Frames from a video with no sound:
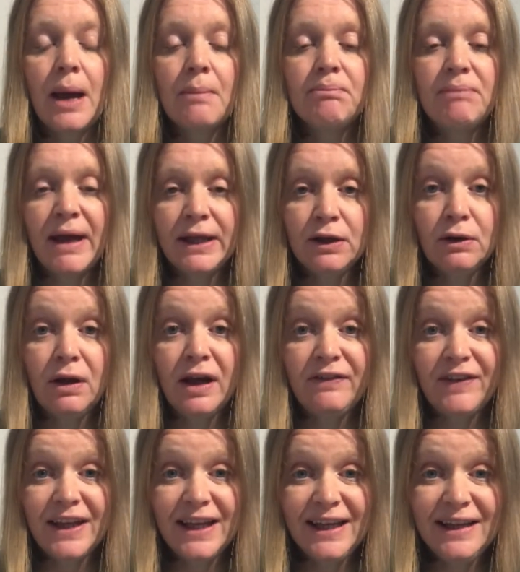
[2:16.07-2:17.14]
make your life
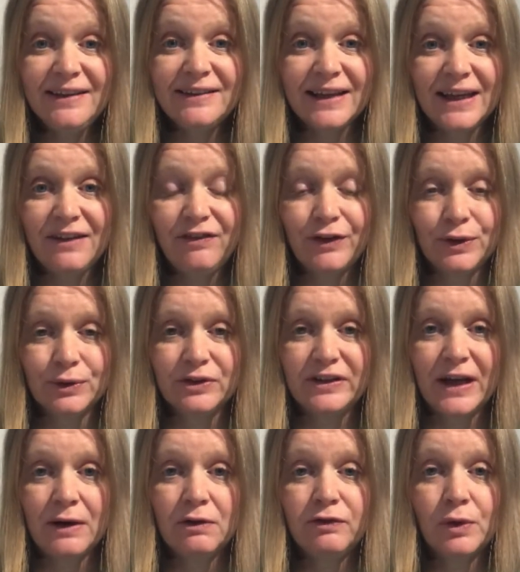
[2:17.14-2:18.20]
easy for
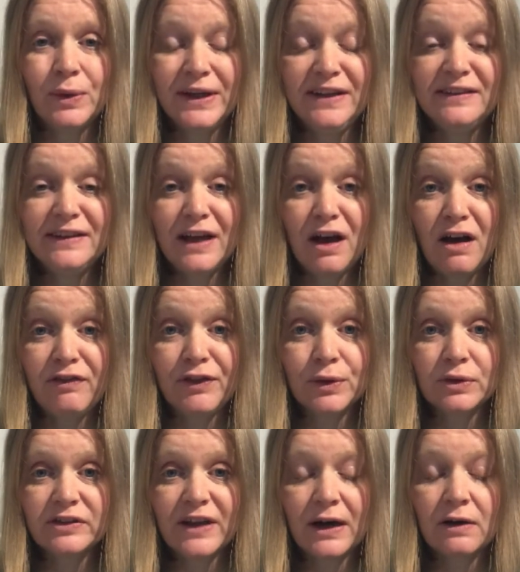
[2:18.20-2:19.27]
yourself, or easier for
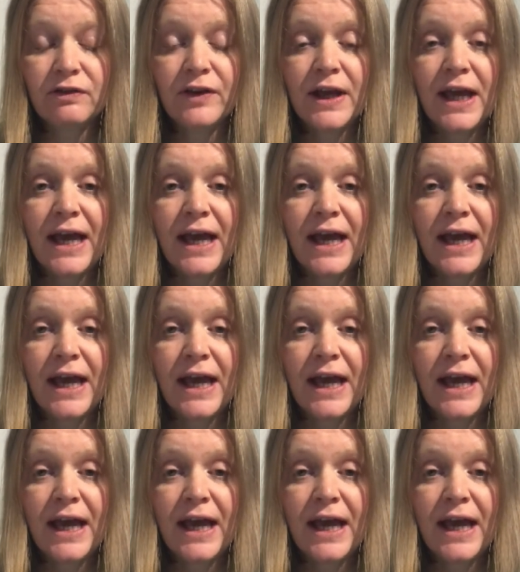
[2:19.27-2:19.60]
yourself,